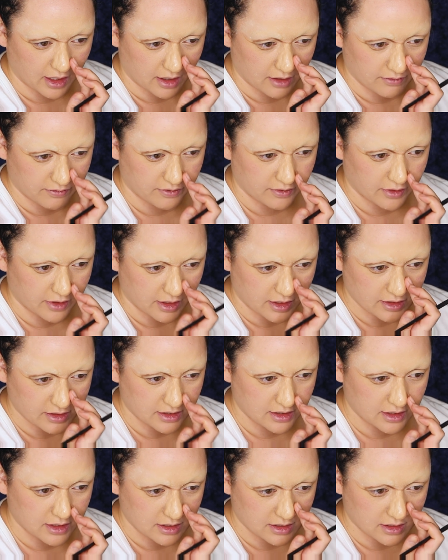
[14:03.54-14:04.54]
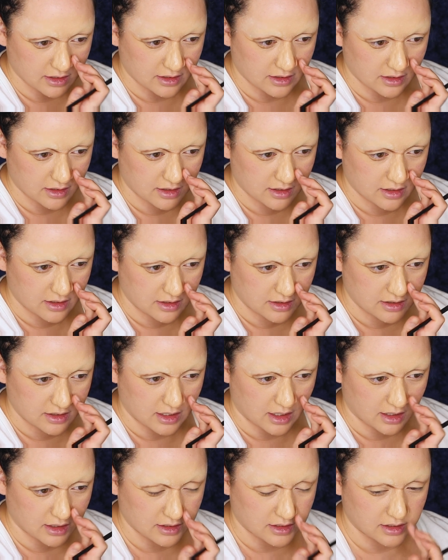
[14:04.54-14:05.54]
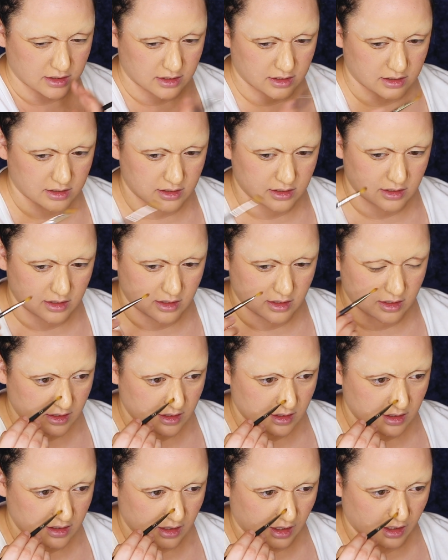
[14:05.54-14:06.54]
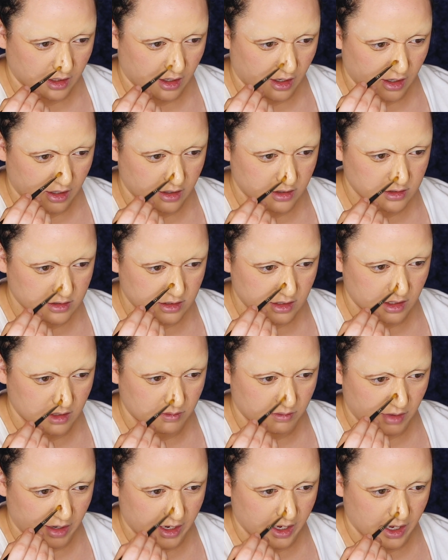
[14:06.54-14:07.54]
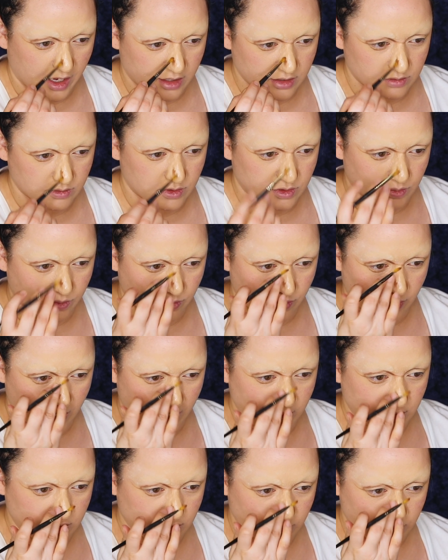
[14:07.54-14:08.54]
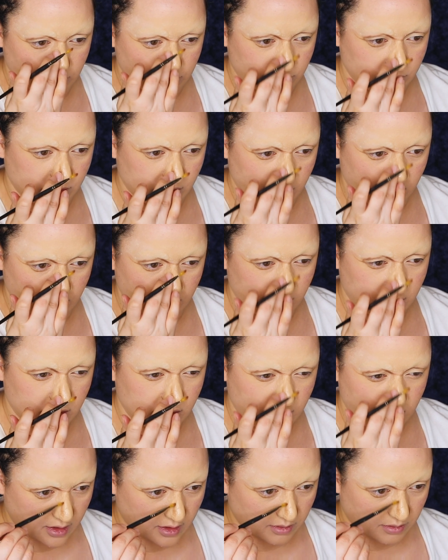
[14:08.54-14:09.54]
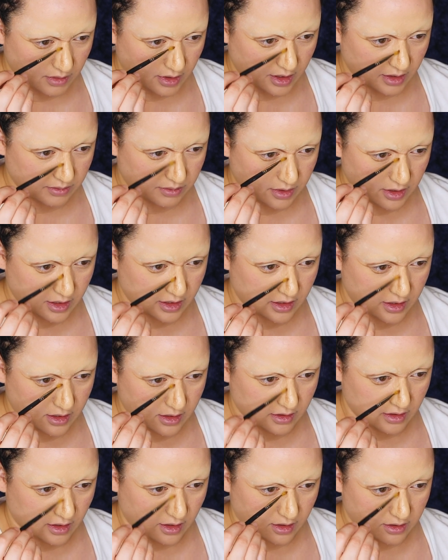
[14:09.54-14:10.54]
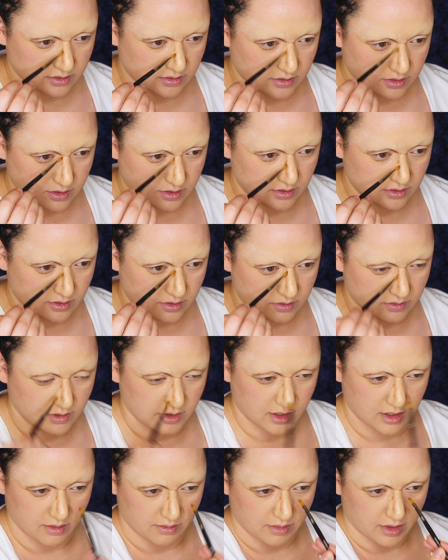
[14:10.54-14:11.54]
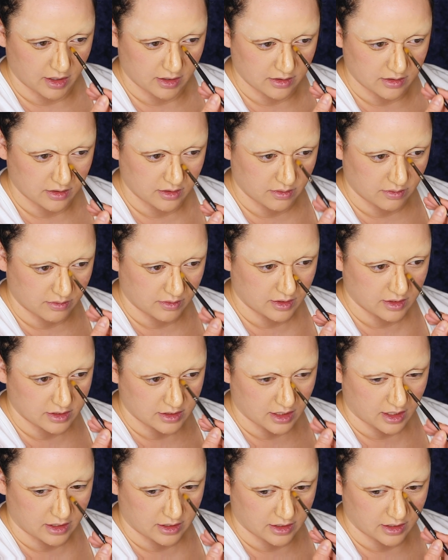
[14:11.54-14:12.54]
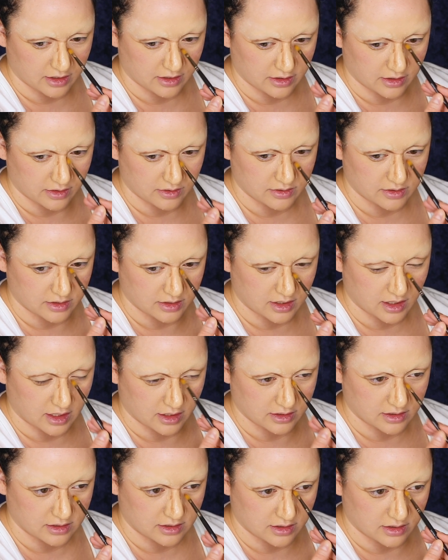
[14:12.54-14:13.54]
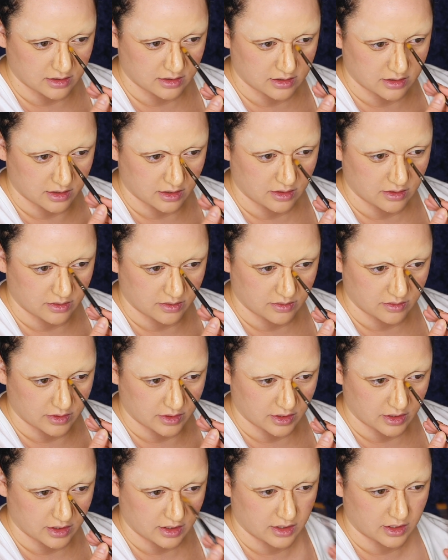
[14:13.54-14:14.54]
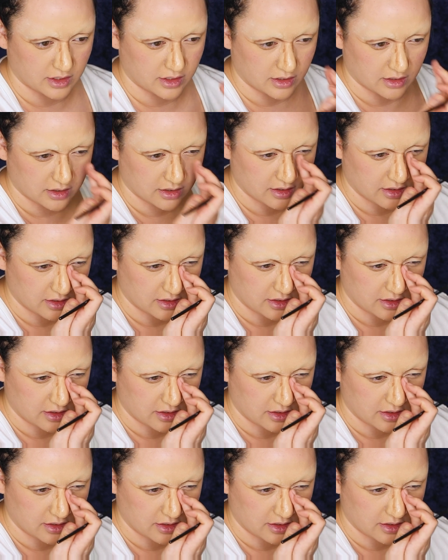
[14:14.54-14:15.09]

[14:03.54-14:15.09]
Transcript: California as it is in Texas. Like ours in my house was way too sweet. In my opinion, ours was too sweet compared to the ones out here in Houston, Texas is so good.